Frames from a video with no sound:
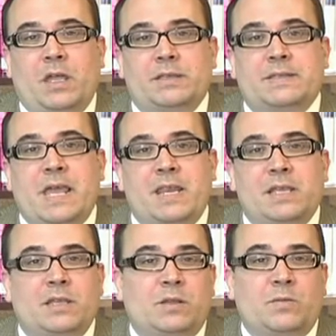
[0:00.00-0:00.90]

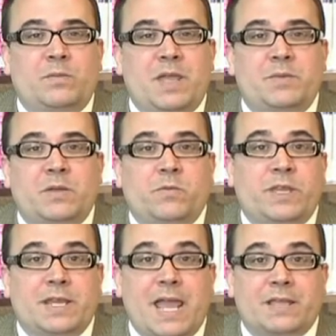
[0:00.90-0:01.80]
setting, maybe we
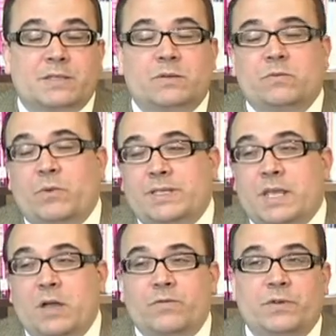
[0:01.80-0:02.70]
could ask what's
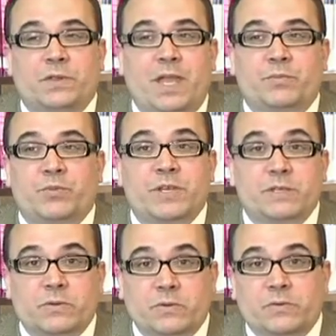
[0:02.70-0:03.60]
helpful at
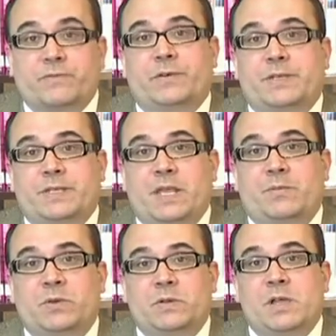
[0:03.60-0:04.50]
preschool, for
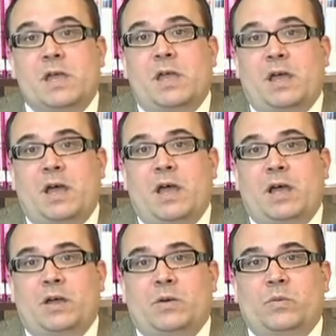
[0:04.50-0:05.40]
example,
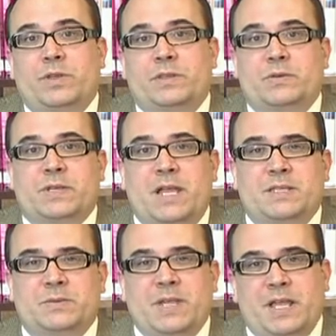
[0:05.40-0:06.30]
with those kinds
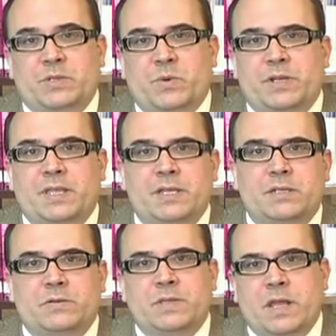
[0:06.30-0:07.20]
of tasks. What do they
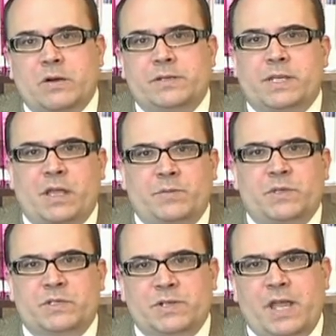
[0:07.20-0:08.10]
do there to help
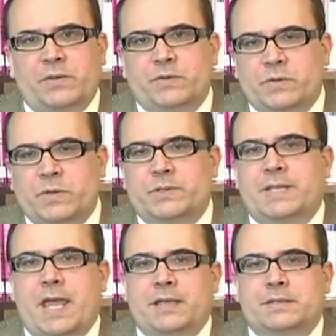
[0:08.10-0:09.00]
this child through those
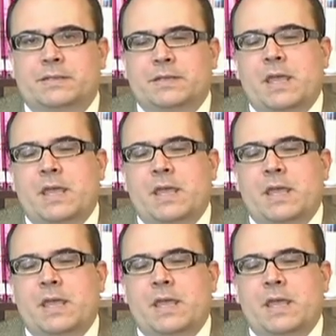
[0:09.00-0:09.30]
tasks?